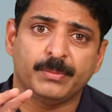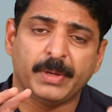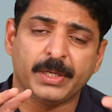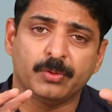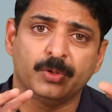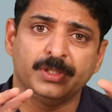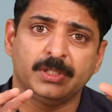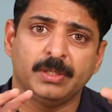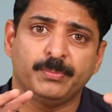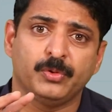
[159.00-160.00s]

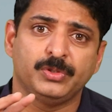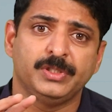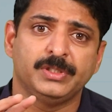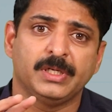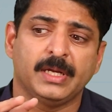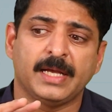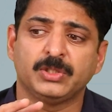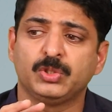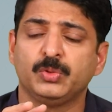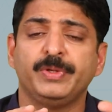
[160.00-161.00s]
microTESE procedure
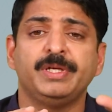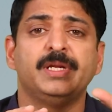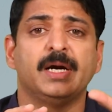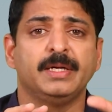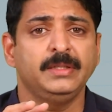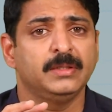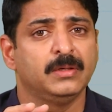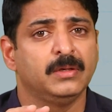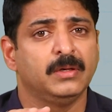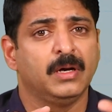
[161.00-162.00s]
has to be done
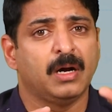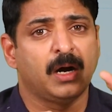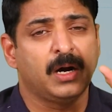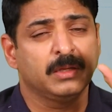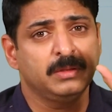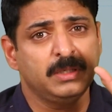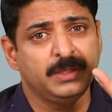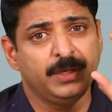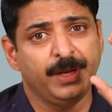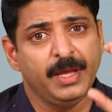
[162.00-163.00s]
on the
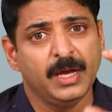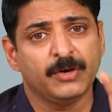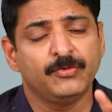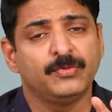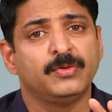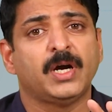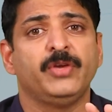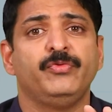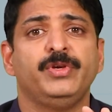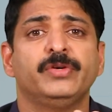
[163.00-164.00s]
day of
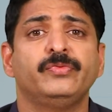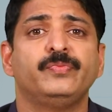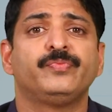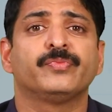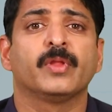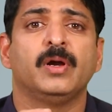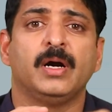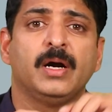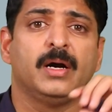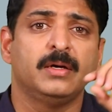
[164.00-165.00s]
IVF
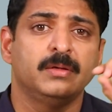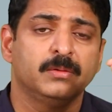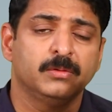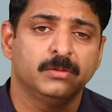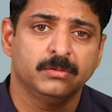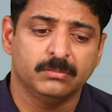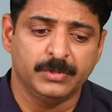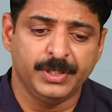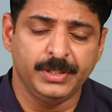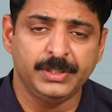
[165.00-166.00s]
or
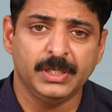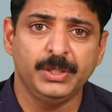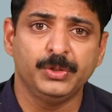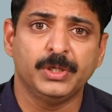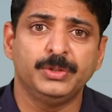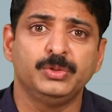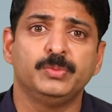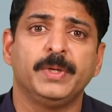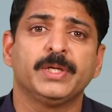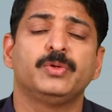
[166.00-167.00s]
initially you have to
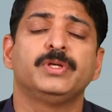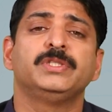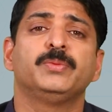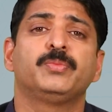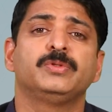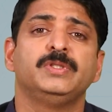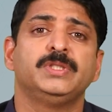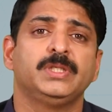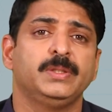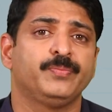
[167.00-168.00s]
do microTESE
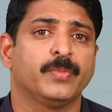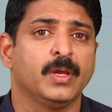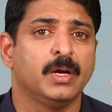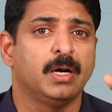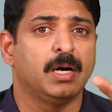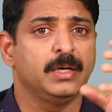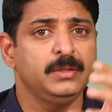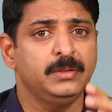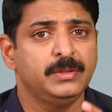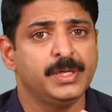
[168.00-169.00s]
procedure
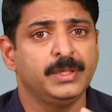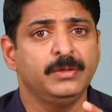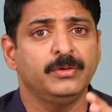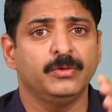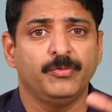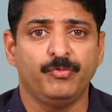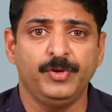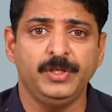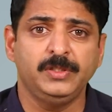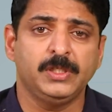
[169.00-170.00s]
and then
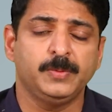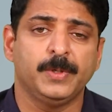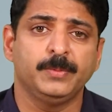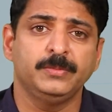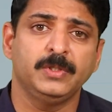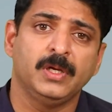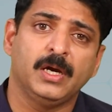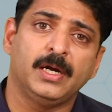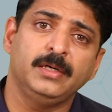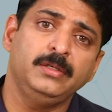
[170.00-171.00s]
freeze the sperms
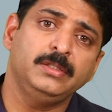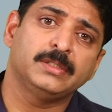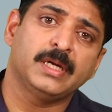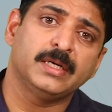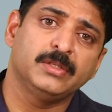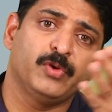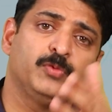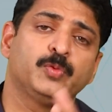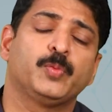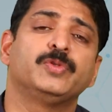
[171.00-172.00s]
and start the
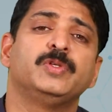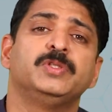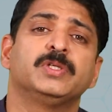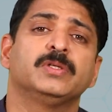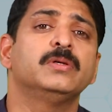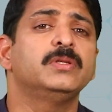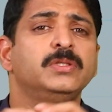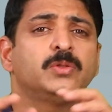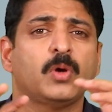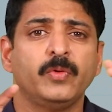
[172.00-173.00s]
wife's procedure.
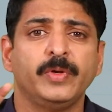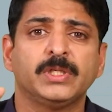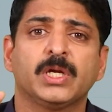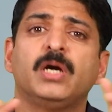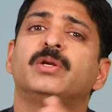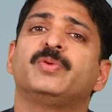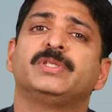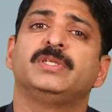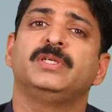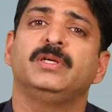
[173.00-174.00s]
This is always a
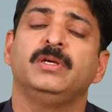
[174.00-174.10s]
controversy.